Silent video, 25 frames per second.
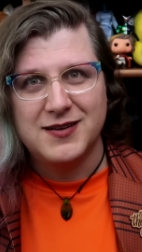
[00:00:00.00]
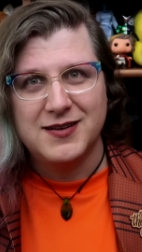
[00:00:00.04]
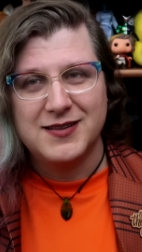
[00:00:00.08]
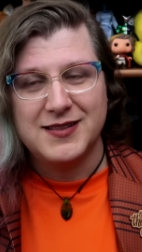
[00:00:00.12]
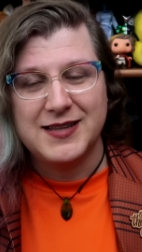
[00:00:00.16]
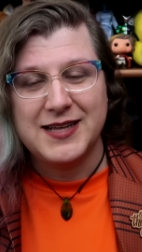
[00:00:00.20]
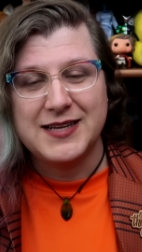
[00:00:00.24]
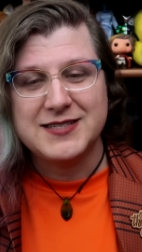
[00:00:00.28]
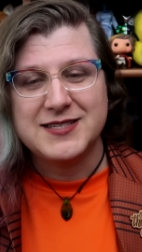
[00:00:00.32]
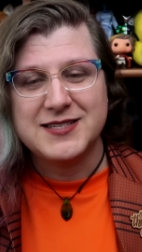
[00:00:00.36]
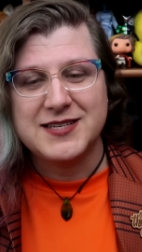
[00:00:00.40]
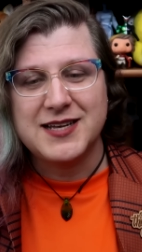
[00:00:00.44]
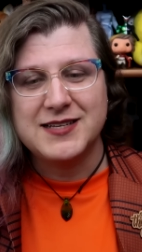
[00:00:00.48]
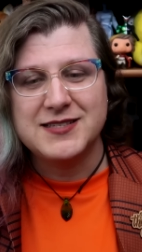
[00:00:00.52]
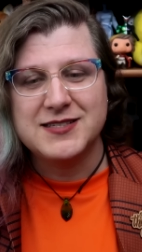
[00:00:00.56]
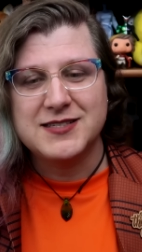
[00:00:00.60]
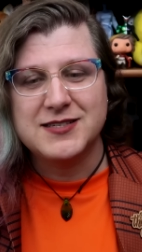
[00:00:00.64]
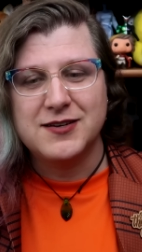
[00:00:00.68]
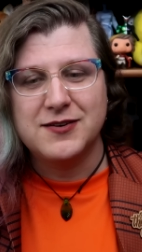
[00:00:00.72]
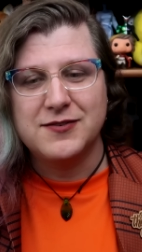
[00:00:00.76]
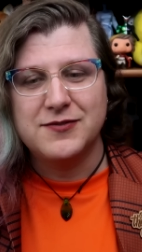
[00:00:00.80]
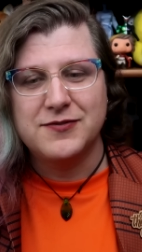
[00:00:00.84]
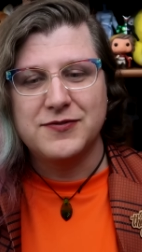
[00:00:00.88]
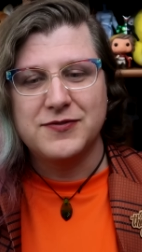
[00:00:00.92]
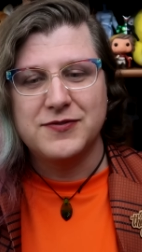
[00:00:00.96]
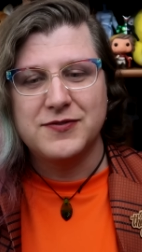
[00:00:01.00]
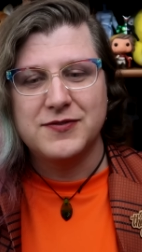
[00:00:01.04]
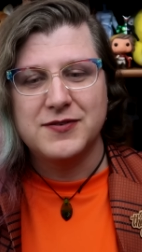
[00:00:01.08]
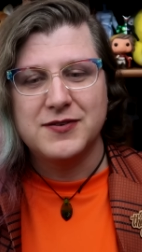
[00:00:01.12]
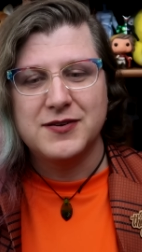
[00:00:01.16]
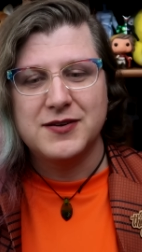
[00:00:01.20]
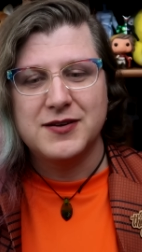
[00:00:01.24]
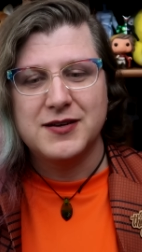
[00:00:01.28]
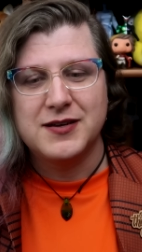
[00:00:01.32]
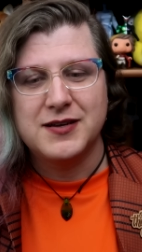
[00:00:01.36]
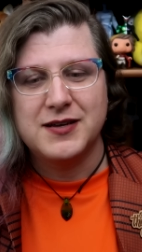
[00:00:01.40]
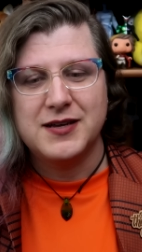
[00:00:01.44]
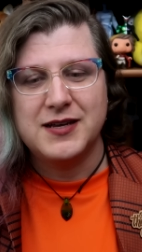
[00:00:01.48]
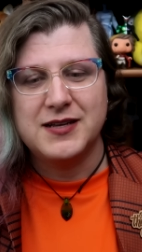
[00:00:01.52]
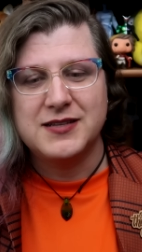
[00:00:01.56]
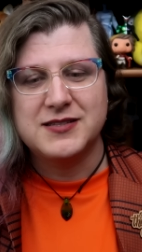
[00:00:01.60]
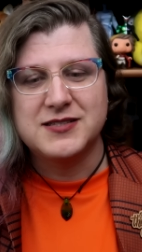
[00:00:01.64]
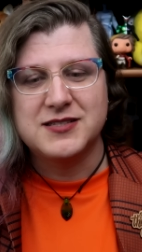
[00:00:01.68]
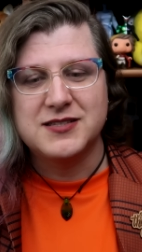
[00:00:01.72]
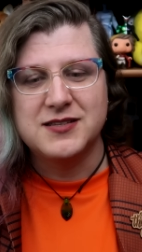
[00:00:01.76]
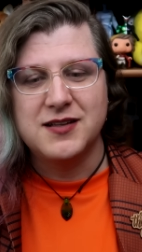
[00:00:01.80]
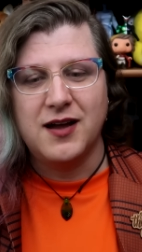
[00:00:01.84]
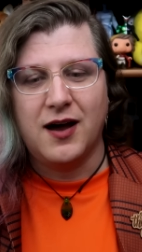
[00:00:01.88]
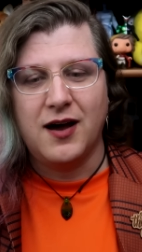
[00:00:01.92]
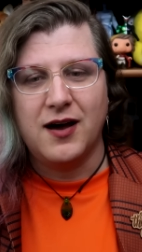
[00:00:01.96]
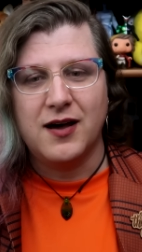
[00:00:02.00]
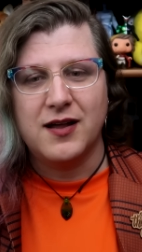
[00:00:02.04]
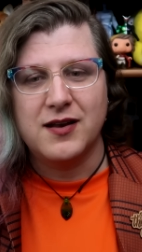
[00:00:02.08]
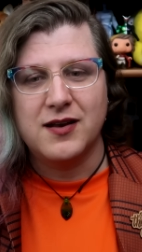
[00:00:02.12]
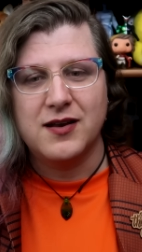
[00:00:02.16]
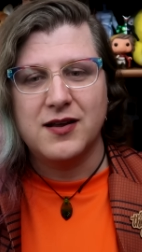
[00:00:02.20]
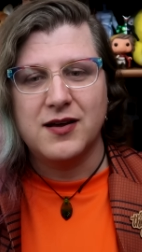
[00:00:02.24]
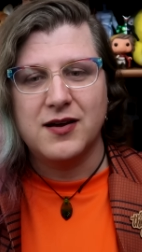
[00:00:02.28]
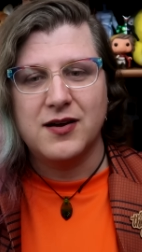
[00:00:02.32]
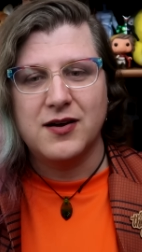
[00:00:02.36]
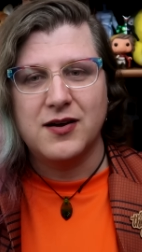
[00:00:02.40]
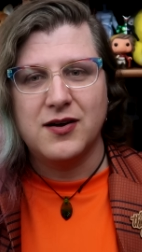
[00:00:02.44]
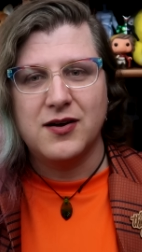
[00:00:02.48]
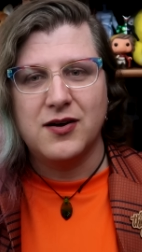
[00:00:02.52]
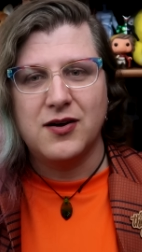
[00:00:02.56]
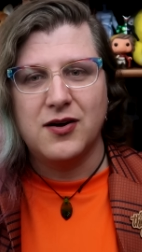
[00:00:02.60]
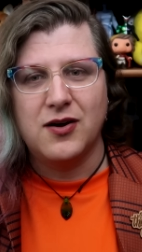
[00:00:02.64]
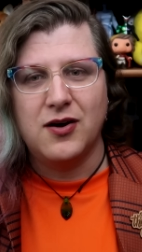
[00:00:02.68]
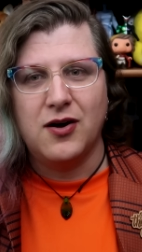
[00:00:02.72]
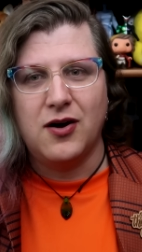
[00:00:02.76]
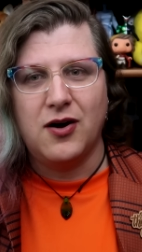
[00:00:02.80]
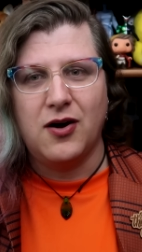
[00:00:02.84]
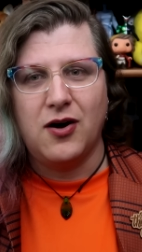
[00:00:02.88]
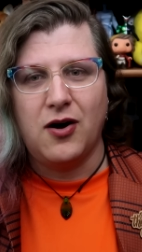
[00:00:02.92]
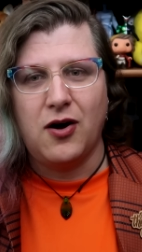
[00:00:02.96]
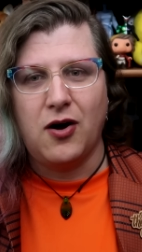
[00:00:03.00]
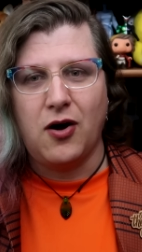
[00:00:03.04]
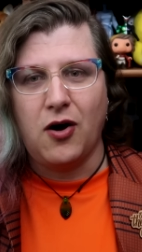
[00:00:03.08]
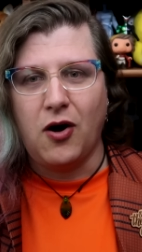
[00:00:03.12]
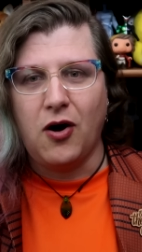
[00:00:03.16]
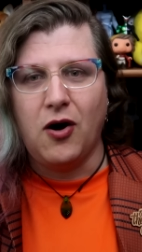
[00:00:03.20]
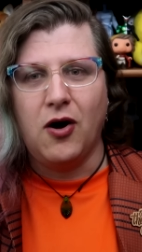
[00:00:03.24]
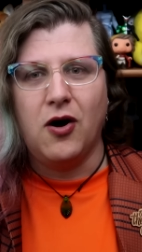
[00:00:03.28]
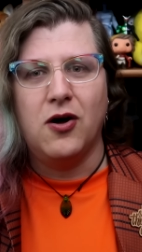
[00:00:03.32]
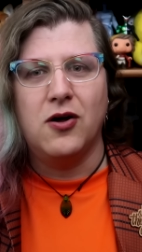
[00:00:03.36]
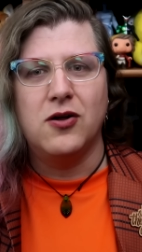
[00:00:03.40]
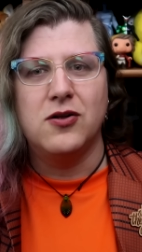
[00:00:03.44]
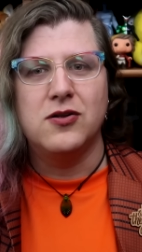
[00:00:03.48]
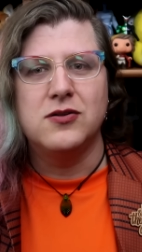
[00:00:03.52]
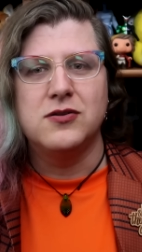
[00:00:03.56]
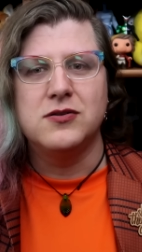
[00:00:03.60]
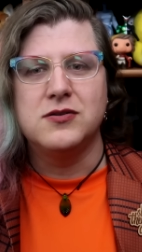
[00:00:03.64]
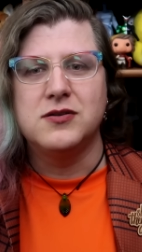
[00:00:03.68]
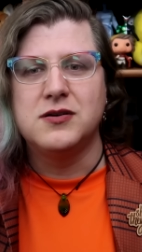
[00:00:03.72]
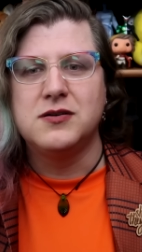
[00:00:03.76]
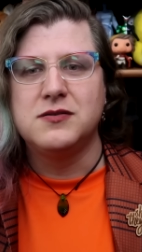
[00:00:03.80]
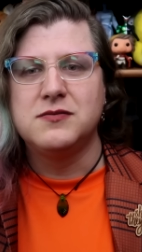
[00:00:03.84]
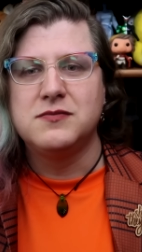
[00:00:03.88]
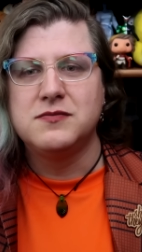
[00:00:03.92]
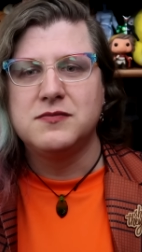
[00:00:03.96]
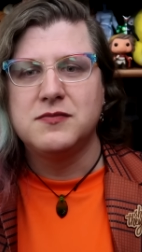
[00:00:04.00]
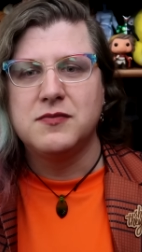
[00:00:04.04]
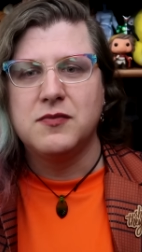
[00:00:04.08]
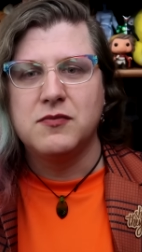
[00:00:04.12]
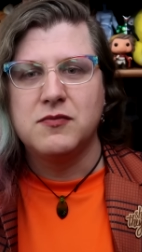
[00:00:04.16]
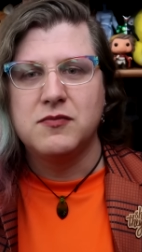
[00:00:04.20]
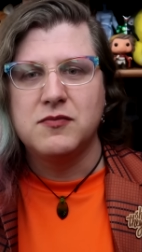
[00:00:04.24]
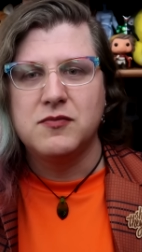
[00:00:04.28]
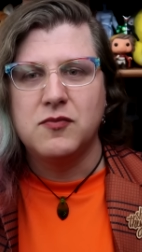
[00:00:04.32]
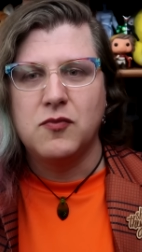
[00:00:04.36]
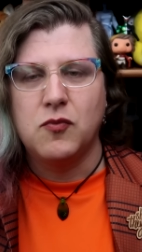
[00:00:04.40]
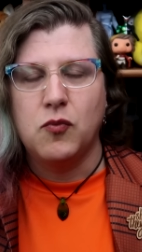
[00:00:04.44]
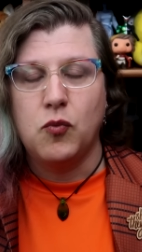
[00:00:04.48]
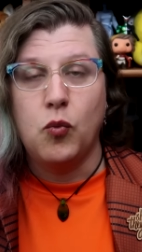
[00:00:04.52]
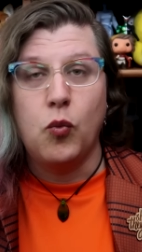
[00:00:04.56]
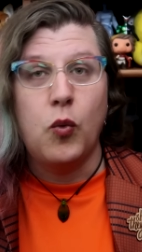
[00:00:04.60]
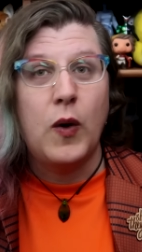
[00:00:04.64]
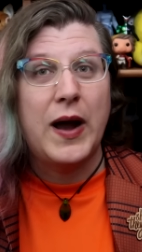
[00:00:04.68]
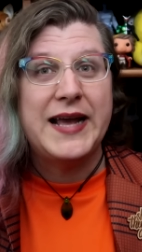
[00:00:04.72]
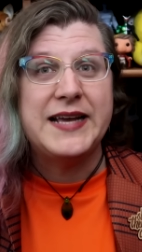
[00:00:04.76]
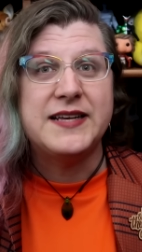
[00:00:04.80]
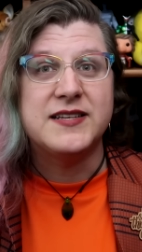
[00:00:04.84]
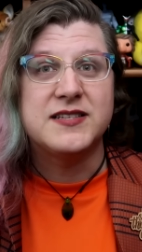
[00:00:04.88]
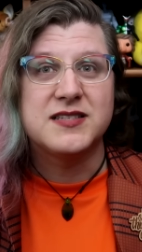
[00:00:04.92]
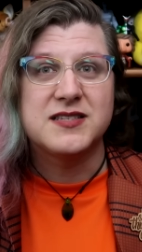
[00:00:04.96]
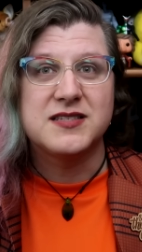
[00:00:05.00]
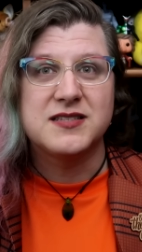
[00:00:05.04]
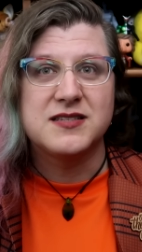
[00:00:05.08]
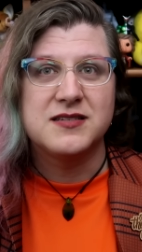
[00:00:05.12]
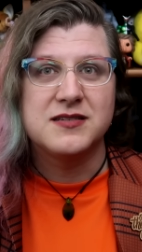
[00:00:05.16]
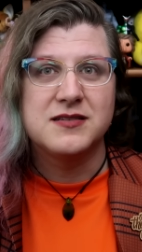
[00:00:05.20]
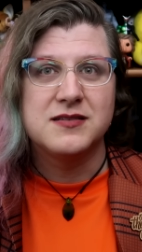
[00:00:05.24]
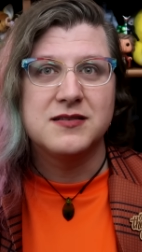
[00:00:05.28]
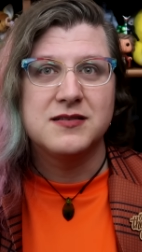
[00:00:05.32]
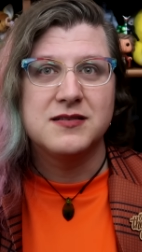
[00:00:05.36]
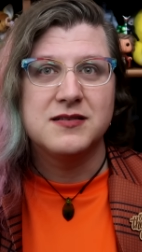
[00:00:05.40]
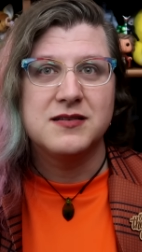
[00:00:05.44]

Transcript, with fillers: And that sense of, it's not all waste.